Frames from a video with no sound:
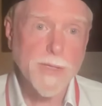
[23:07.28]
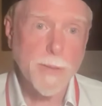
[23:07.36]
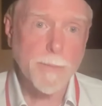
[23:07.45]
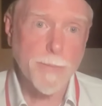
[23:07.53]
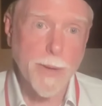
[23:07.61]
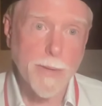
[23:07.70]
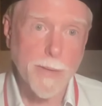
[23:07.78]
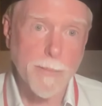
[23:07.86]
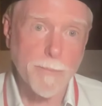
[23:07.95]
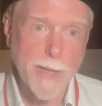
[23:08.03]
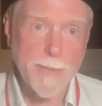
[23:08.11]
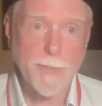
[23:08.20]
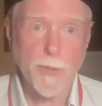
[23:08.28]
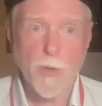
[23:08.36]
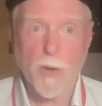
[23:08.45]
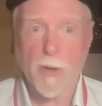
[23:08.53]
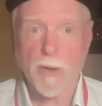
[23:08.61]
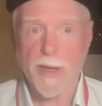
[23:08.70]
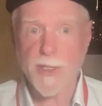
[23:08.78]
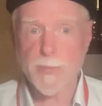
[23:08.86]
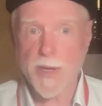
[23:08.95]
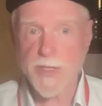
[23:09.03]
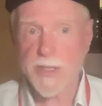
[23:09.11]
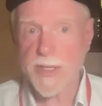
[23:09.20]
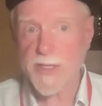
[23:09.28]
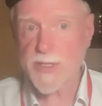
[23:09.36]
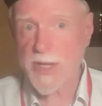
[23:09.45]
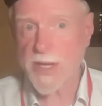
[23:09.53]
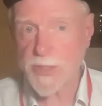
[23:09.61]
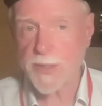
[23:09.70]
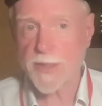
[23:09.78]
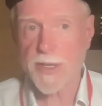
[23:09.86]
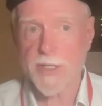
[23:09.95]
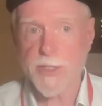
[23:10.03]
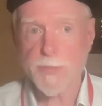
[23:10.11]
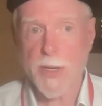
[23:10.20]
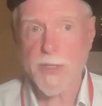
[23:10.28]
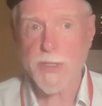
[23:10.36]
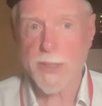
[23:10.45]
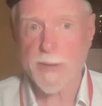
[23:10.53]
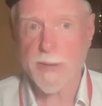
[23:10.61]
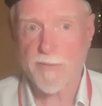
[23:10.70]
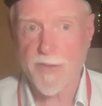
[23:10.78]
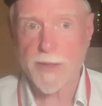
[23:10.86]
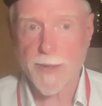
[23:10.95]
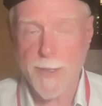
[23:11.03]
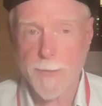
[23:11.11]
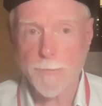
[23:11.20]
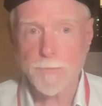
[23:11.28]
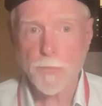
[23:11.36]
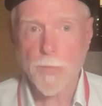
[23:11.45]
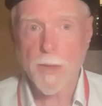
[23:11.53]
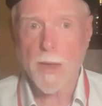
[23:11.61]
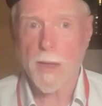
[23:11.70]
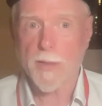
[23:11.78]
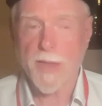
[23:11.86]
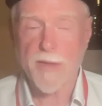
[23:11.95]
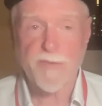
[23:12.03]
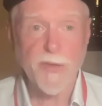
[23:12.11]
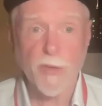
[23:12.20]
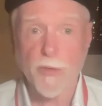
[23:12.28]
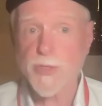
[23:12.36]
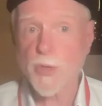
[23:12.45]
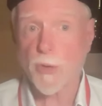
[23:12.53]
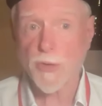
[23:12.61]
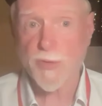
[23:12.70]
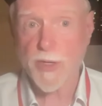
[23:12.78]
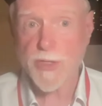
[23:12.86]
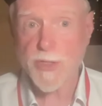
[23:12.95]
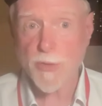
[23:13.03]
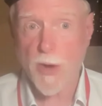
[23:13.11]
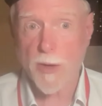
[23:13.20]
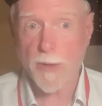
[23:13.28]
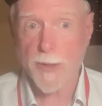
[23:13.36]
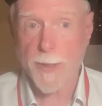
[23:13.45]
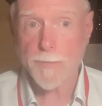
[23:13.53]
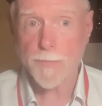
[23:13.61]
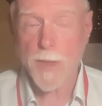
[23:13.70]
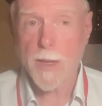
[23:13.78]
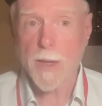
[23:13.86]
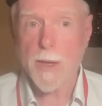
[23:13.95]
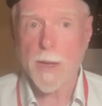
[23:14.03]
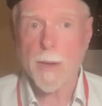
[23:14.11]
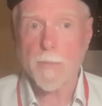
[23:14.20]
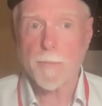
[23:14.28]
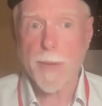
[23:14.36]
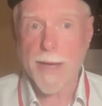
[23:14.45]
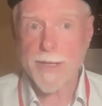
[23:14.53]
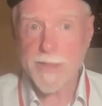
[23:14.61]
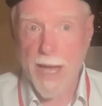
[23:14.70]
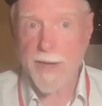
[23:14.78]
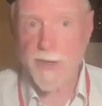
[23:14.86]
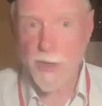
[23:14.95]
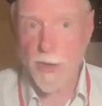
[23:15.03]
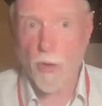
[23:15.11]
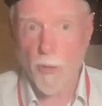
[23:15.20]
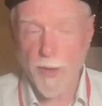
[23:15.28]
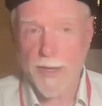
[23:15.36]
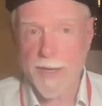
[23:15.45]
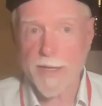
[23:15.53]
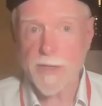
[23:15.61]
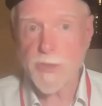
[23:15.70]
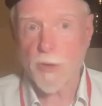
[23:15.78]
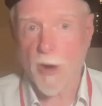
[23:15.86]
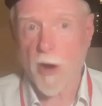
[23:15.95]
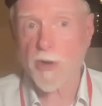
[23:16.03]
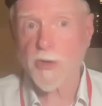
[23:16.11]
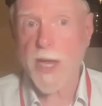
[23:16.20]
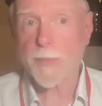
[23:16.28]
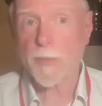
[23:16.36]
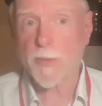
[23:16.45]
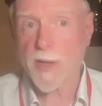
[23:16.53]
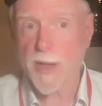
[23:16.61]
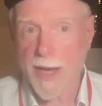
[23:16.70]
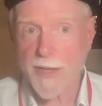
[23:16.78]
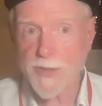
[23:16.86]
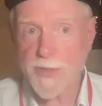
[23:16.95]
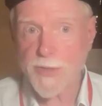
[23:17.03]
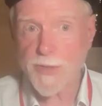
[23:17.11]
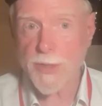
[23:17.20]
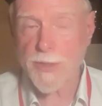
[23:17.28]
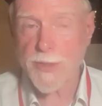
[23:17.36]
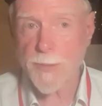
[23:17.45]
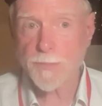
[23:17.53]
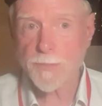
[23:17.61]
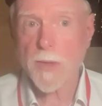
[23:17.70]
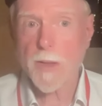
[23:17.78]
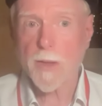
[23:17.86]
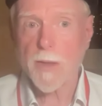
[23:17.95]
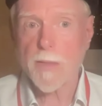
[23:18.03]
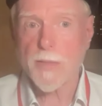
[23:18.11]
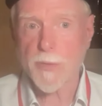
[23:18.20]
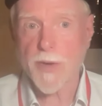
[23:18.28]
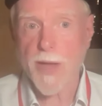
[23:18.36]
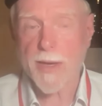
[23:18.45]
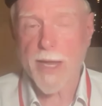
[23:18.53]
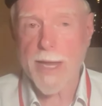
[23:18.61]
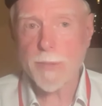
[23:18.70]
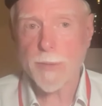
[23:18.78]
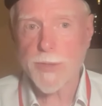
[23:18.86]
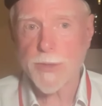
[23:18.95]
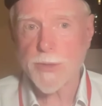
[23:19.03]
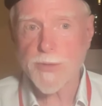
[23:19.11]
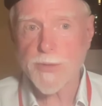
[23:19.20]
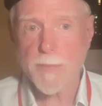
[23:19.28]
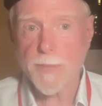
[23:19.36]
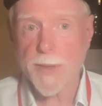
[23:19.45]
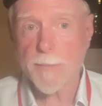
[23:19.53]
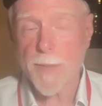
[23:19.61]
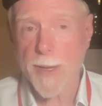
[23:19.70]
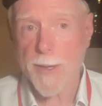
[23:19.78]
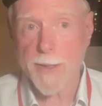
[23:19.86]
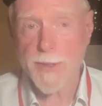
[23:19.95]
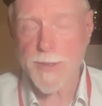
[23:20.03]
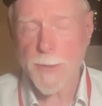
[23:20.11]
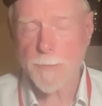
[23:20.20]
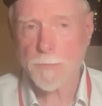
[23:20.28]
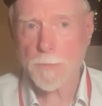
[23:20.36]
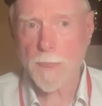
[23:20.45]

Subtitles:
But people who are especially sentient, especially feeling, they feel their souls very strongly. By not going into archetypal consciousness, they're not able to do something that is